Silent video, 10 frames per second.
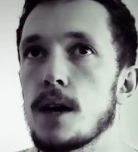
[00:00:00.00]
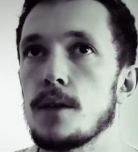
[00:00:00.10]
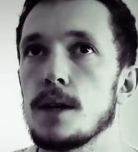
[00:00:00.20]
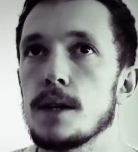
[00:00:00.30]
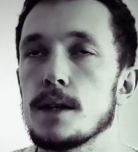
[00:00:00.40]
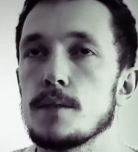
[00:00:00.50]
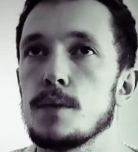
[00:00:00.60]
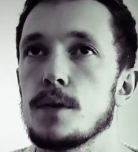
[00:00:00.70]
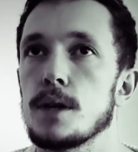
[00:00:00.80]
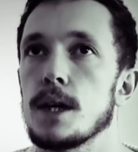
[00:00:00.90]
out in this
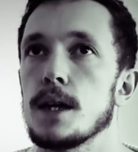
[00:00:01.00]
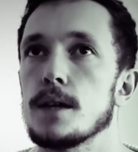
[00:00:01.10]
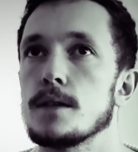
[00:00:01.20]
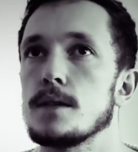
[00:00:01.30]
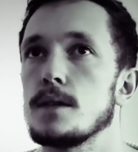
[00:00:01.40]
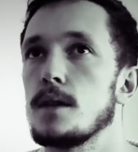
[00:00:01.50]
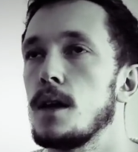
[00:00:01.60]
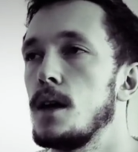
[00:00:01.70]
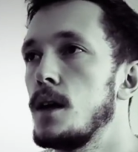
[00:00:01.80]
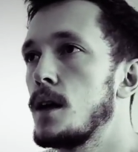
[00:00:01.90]
book is
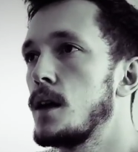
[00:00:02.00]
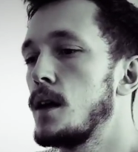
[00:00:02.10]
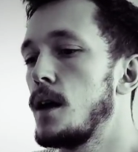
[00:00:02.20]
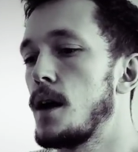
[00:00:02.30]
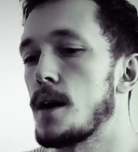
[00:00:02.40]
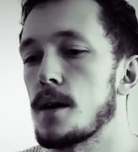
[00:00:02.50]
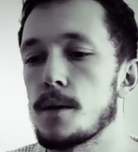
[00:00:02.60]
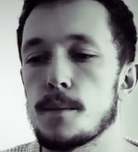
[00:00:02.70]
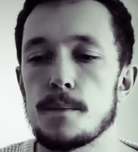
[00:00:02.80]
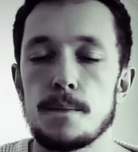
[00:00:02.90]

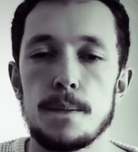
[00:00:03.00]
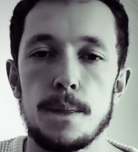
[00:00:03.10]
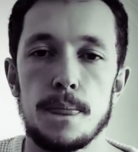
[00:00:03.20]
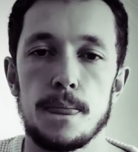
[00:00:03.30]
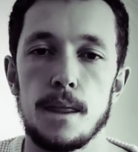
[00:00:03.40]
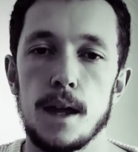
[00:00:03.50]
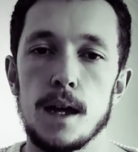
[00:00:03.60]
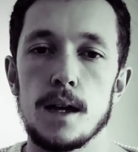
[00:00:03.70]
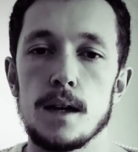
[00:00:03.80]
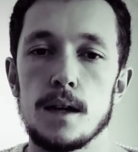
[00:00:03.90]

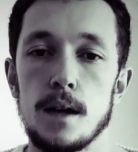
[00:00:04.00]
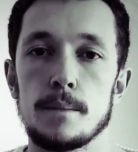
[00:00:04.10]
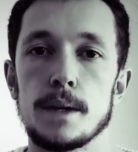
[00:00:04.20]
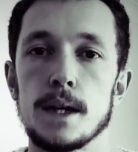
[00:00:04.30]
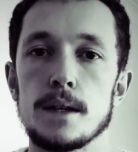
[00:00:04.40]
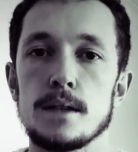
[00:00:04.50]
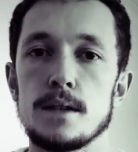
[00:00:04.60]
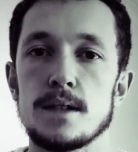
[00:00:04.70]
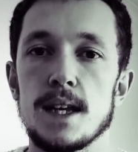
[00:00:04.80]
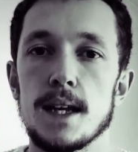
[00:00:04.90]
a company
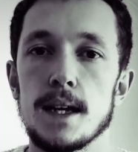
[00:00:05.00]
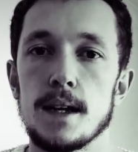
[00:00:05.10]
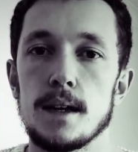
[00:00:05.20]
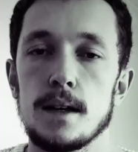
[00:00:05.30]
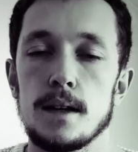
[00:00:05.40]
selling